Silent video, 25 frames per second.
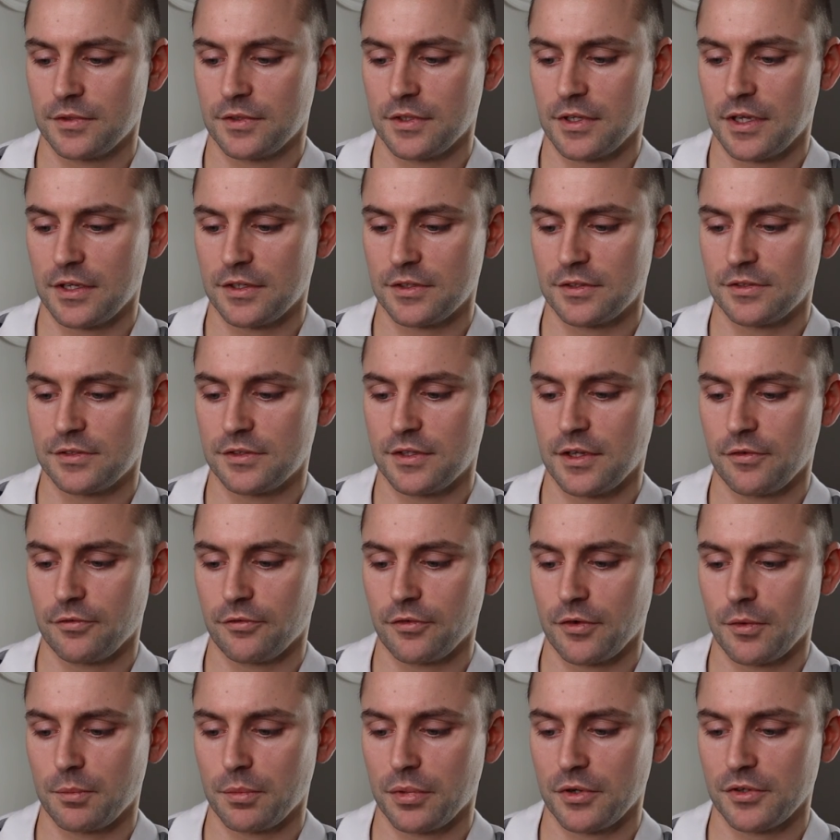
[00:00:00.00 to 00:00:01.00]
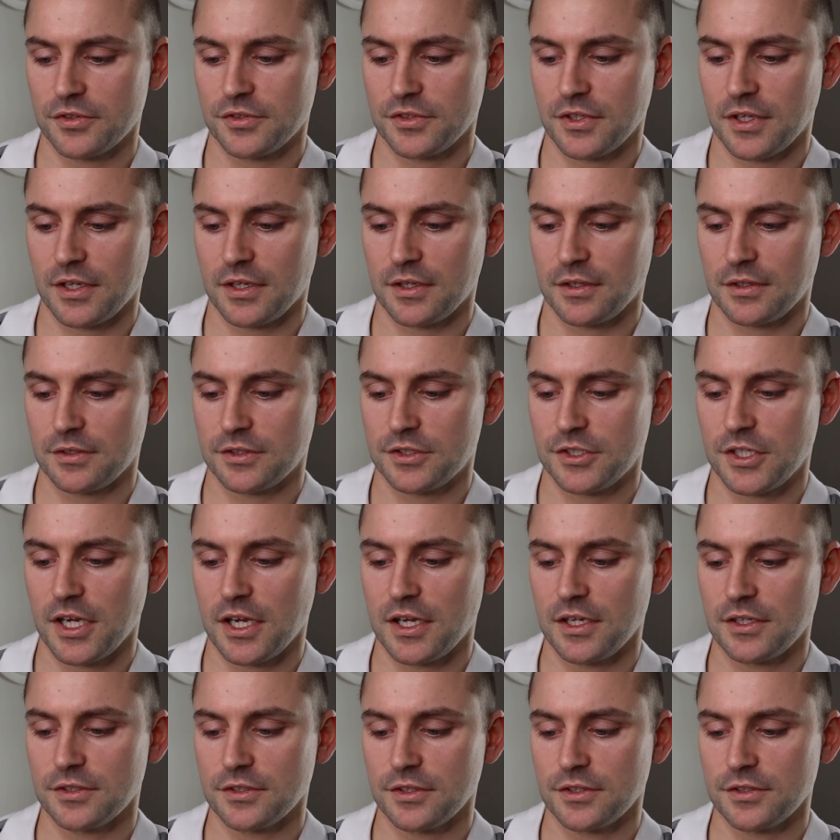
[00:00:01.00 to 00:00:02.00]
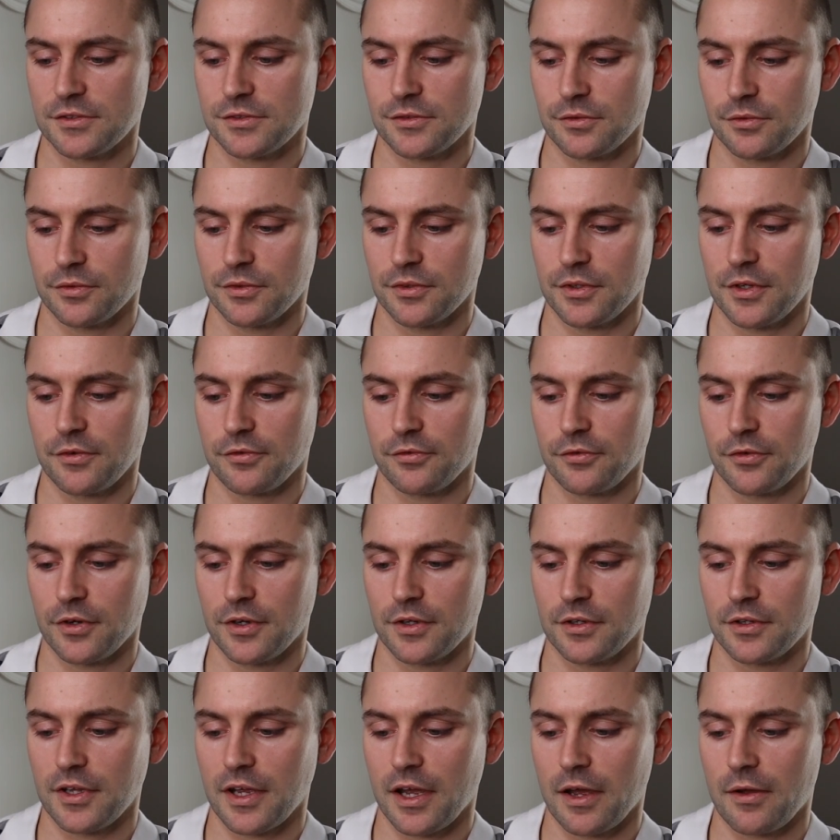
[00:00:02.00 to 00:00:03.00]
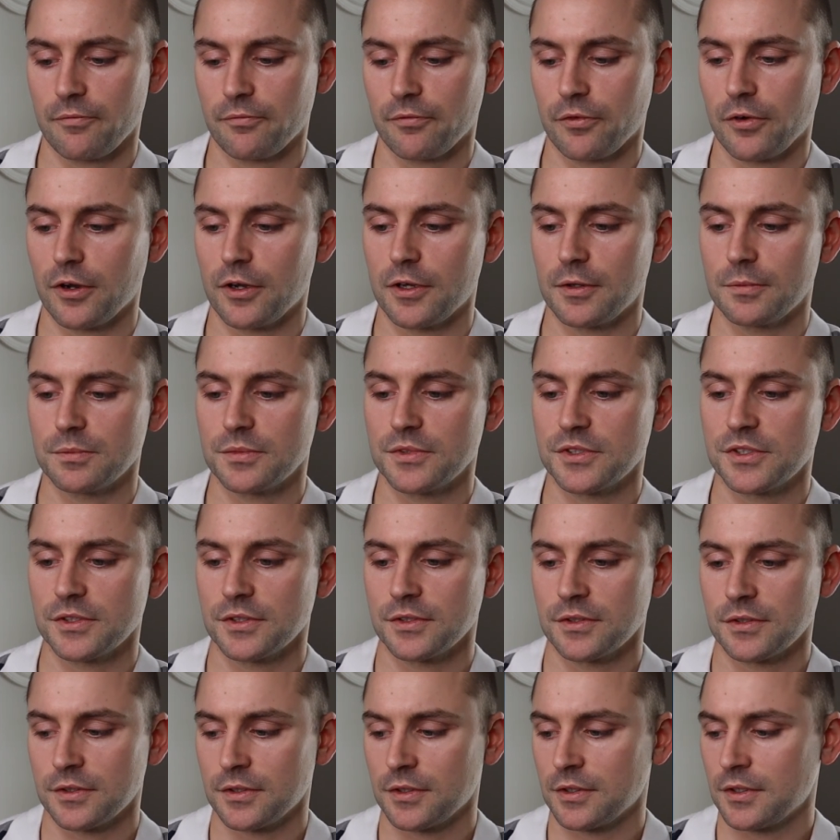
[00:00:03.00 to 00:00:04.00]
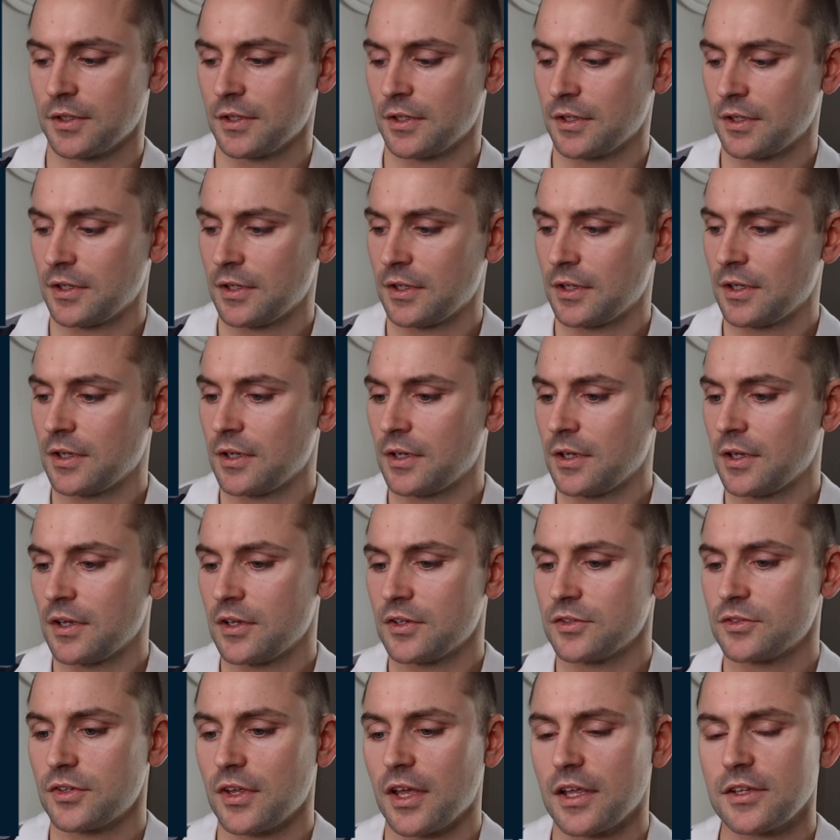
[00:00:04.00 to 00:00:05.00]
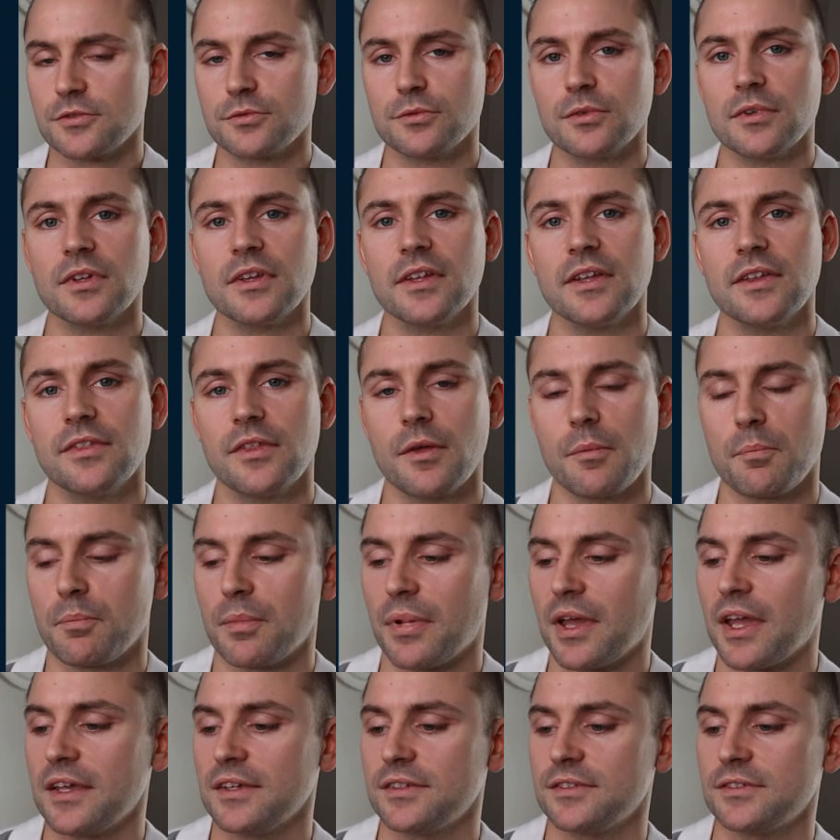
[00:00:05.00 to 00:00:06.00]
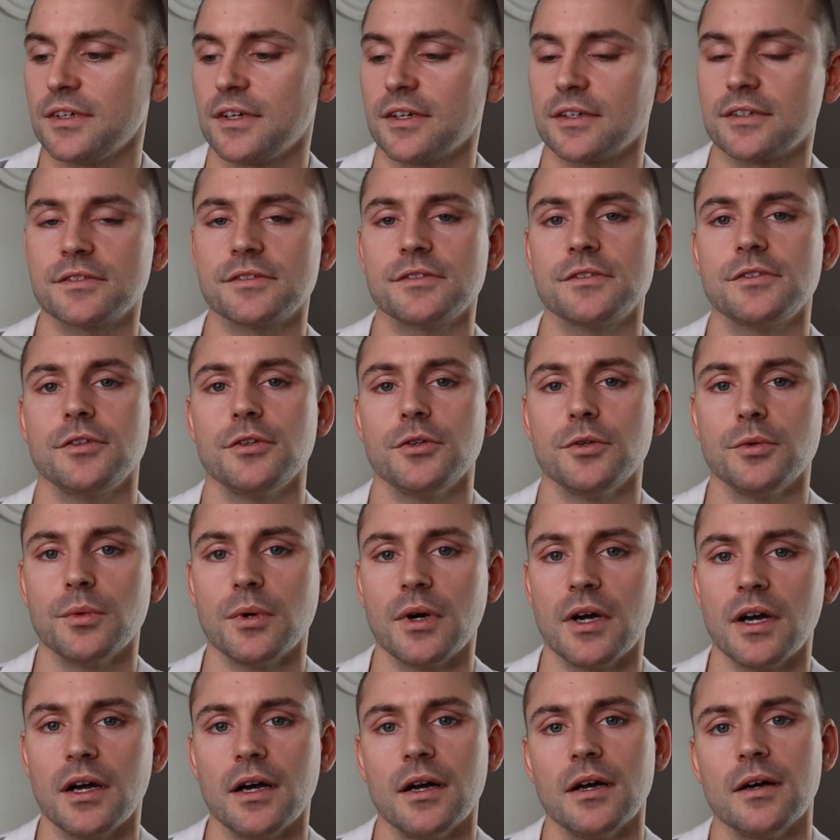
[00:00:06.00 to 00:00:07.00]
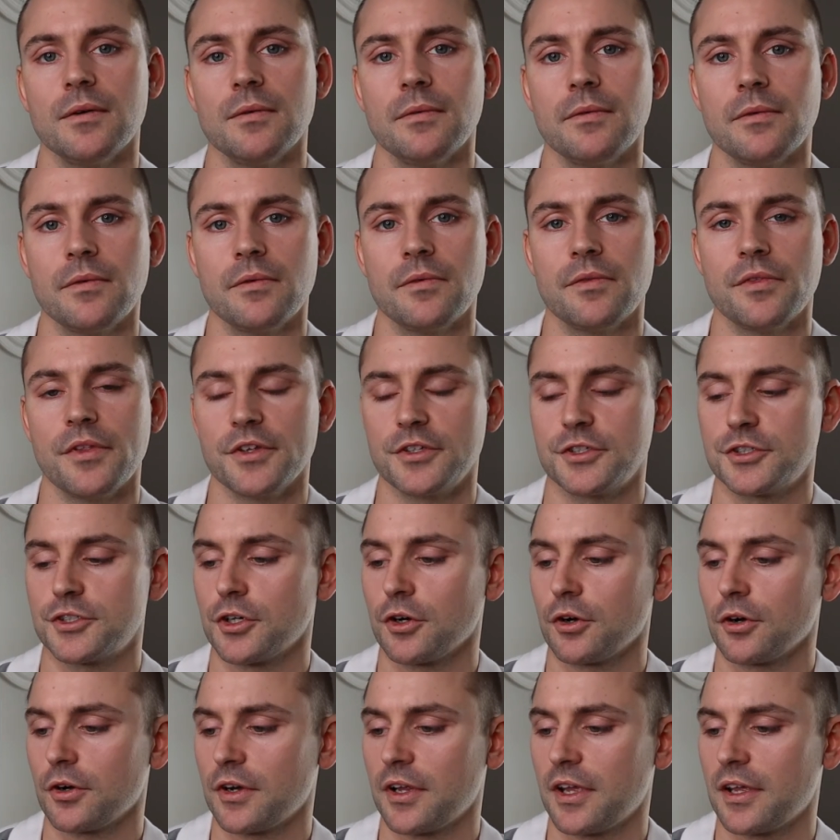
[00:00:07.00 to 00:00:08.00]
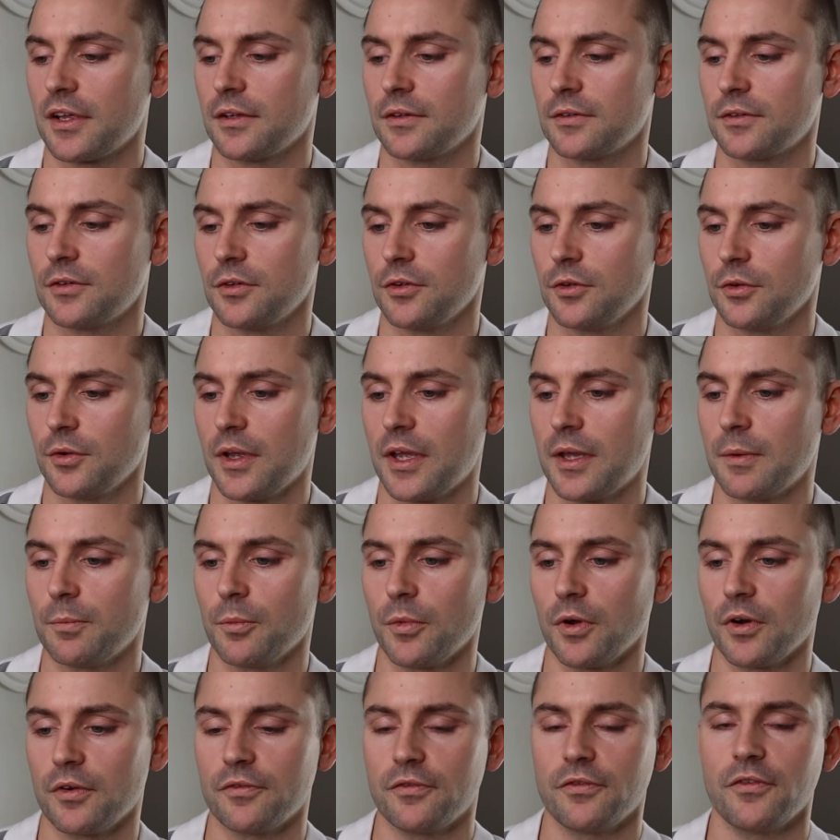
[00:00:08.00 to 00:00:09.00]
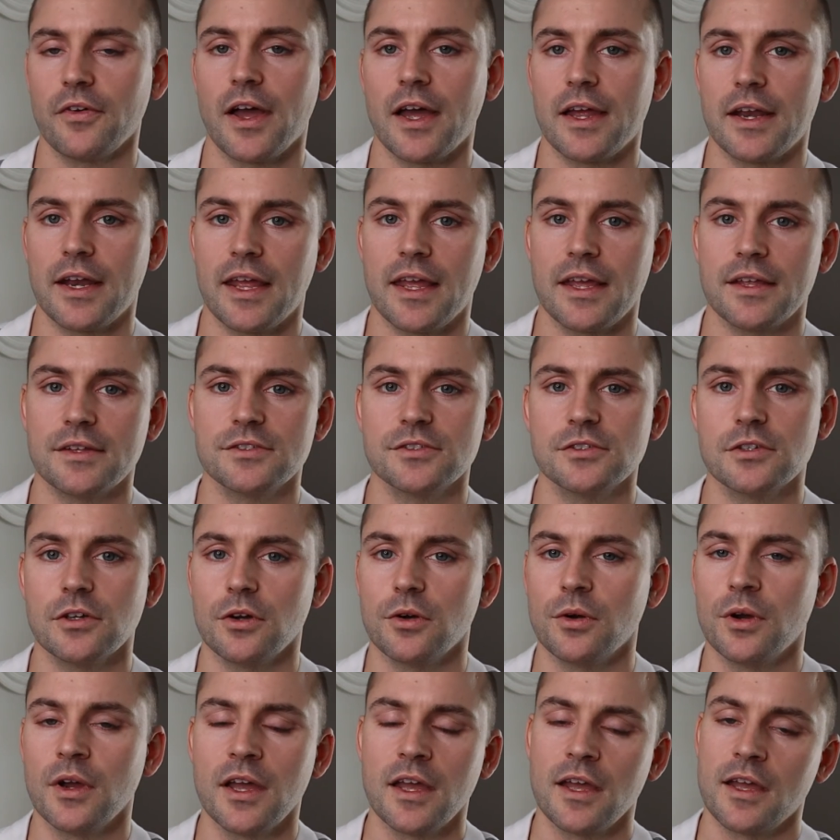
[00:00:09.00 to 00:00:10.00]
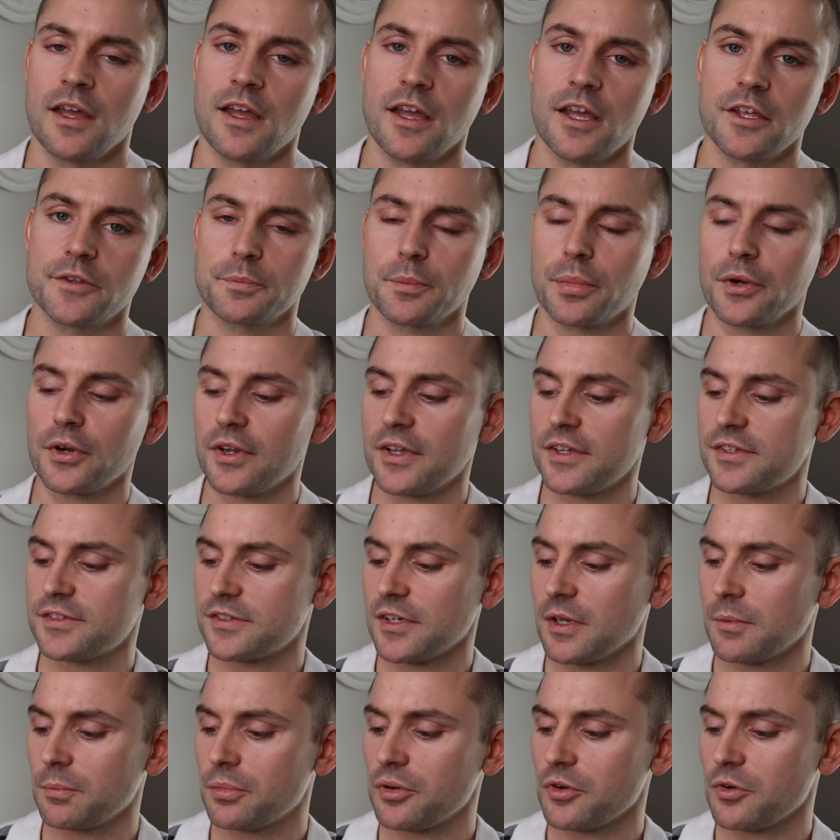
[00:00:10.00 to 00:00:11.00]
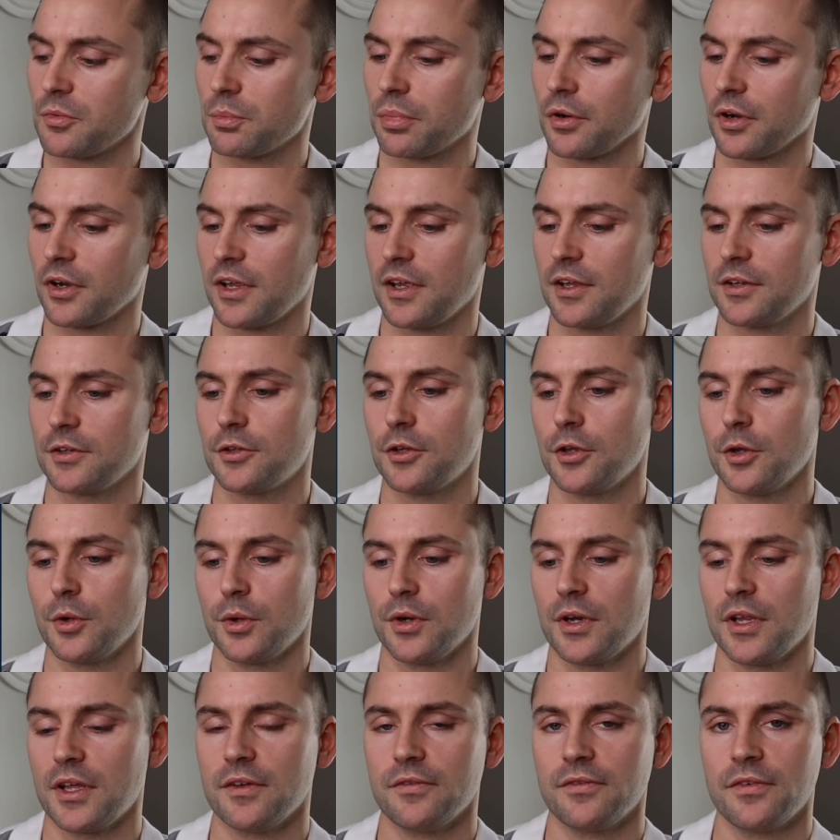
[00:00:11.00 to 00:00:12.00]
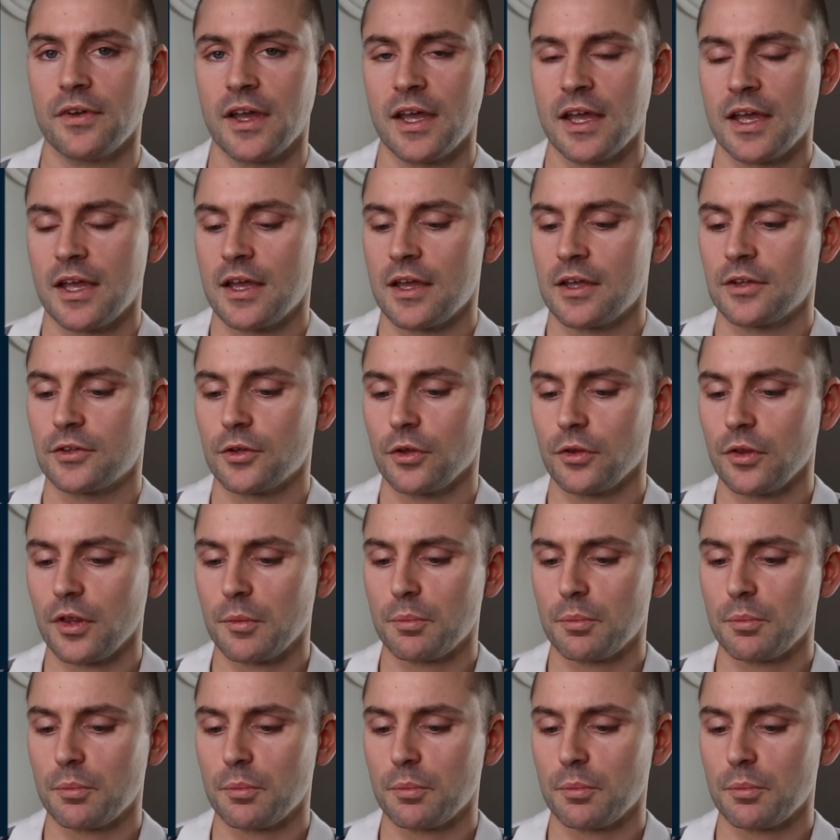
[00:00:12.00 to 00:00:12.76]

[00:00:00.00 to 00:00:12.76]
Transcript: it's different percent changes on different time frames. So that's really the basics to the charting to M1 Finance. So it's pretty simple, pretty intuitive. The only